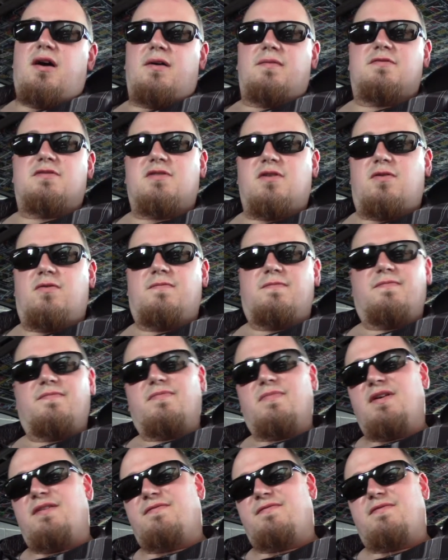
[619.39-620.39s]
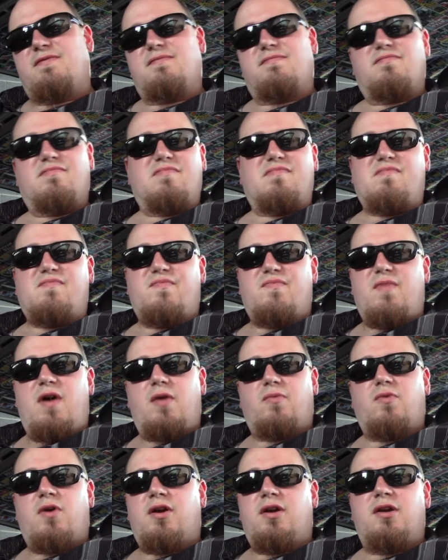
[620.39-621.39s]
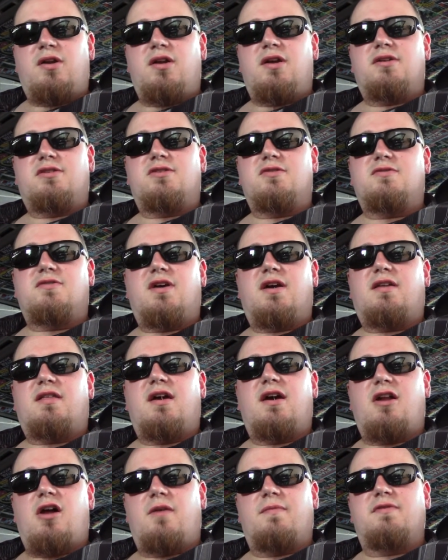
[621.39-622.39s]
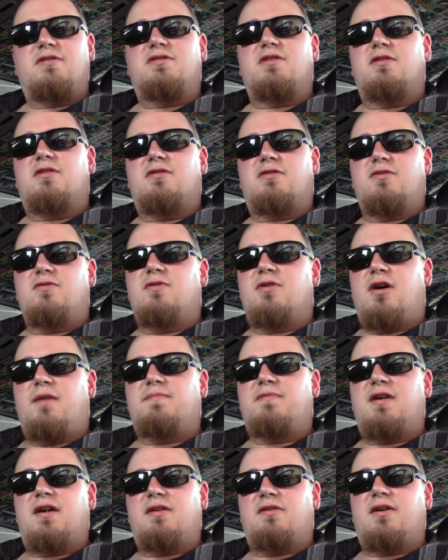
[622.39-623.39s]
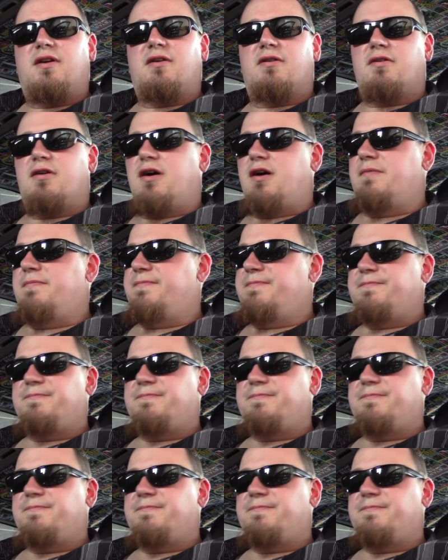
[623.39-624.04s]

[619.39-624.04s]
So if I run into issues like that, I'll be sure to do an update later on.